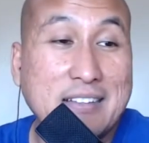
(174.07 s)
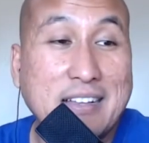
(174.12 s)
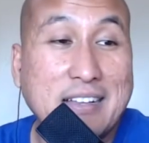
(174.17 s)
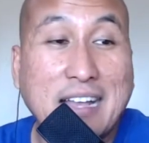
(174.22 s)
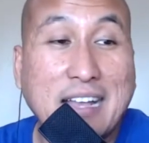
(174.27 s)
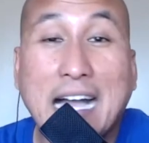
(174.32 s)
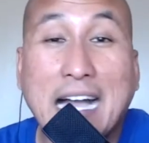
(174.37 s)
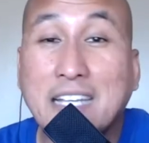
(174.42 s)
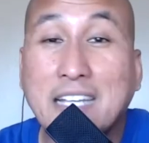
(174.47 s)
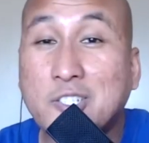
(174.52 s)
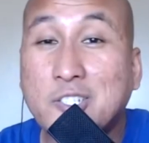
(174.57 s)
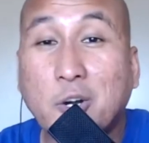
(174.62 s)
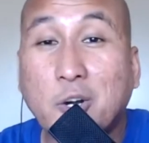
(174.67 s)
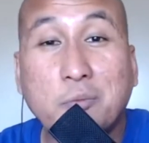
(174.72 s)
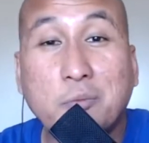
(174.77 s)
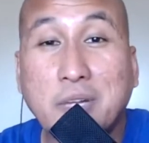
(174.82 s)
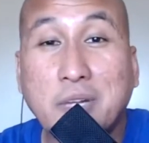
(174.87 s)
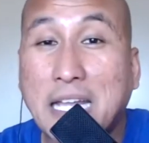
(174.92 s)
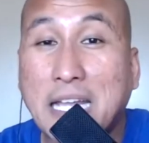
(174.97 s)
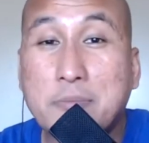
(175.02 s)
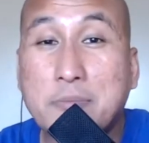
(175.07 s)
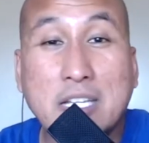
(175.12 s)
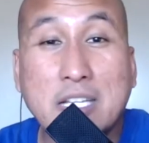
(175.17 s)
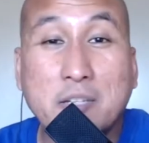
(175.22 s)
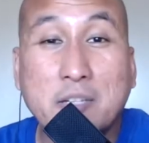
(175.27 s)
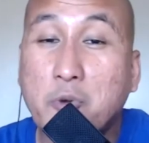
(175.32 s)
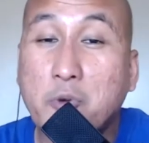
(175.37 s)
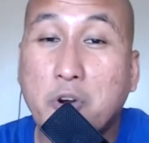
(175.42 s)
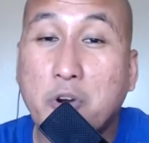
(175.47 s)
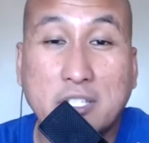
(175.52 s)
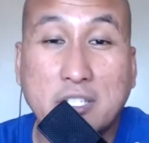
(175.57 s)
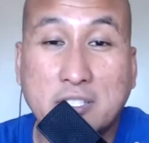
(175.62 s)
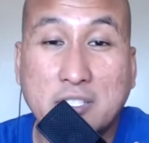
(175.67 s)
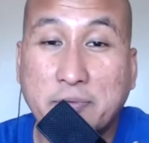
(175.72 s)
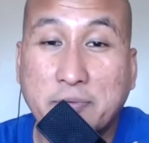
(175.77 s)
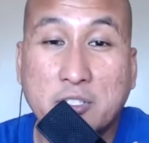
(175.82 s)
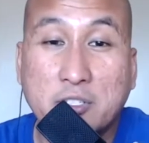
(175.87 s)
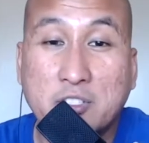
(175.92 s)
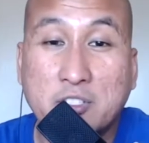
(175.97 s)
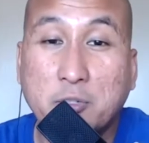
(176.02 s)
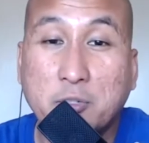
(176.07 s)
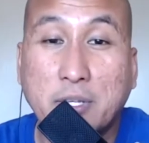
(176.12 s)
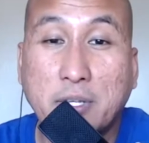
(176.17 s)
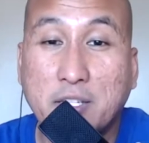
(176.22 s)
I don't blame Neal Moritz for suing